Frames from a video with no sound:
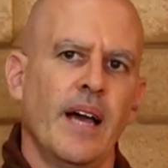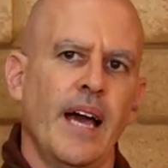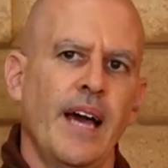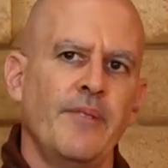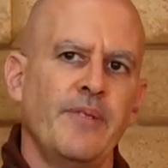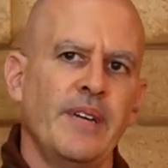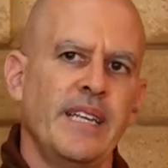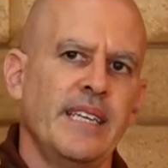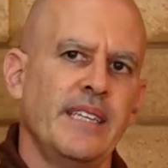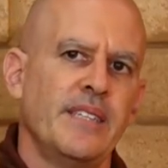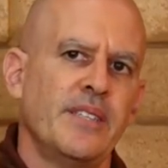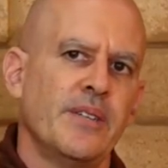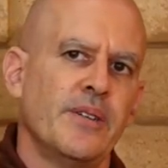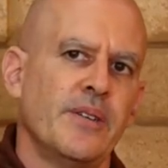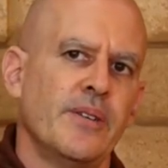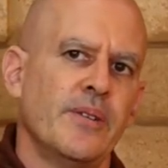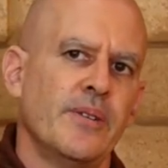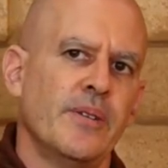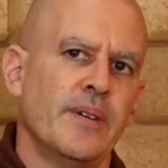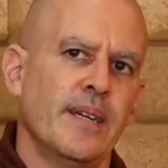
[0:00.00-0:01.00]
And we need
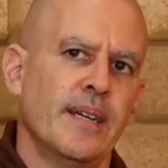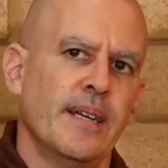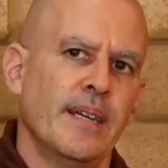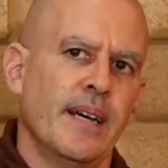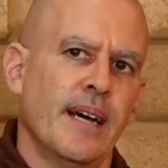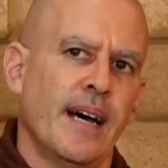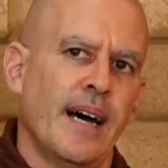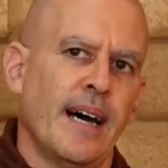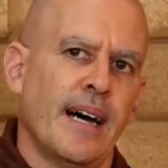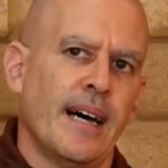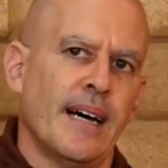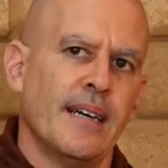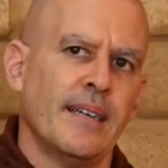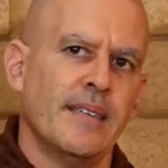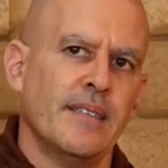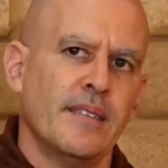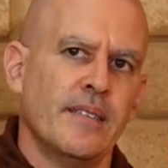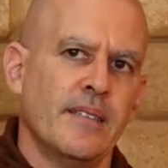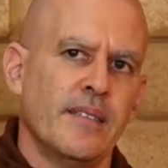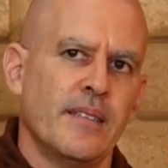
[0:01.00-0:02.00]
to
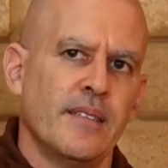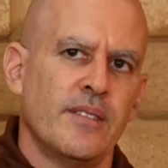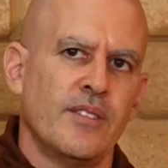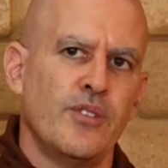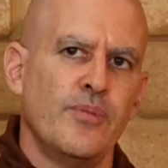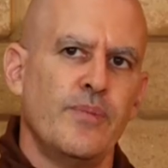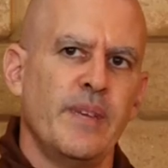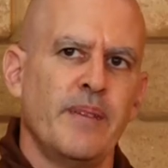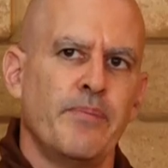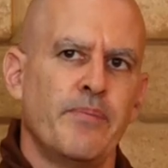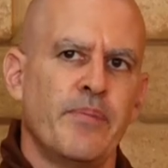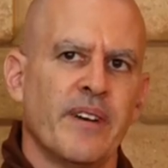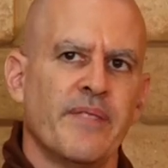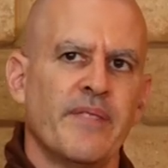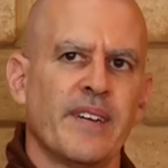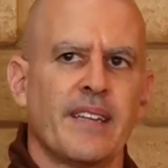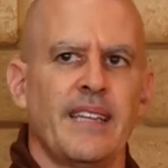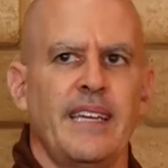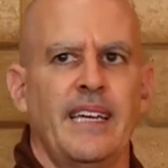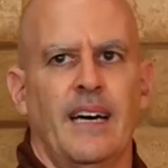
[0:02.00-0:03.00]
be
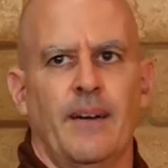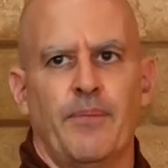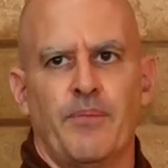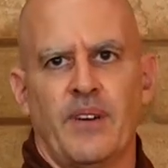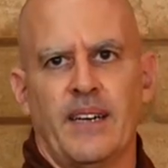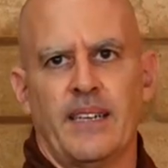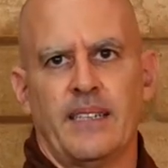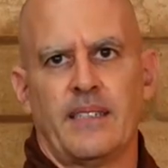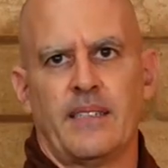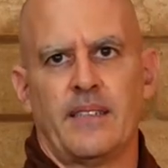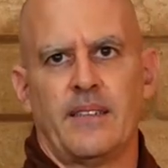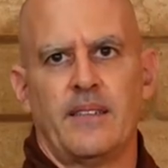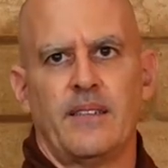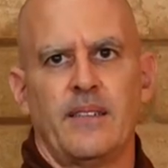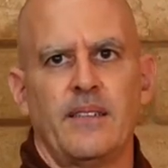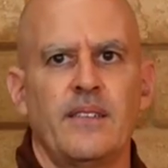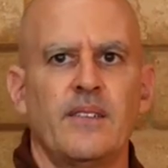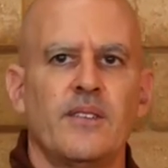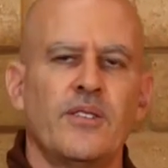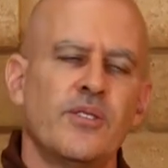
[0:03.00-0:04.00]
perfectly upright.
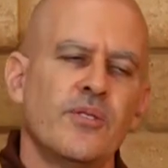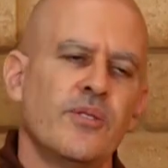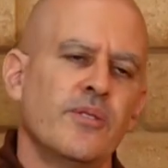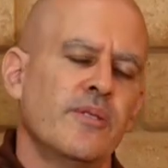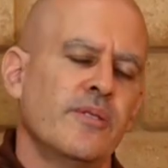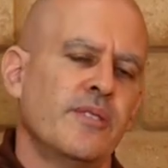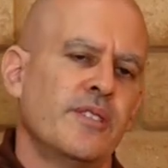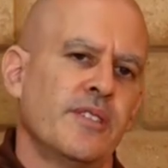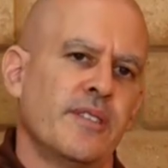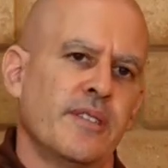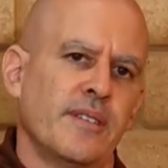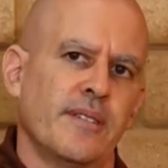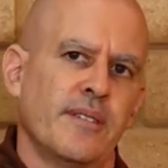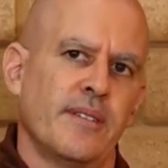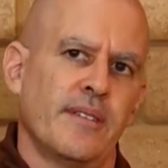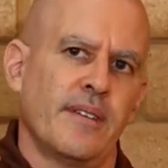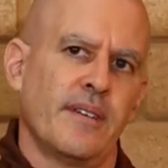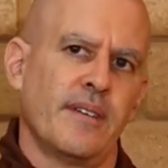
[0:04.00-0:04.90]
The suhuju.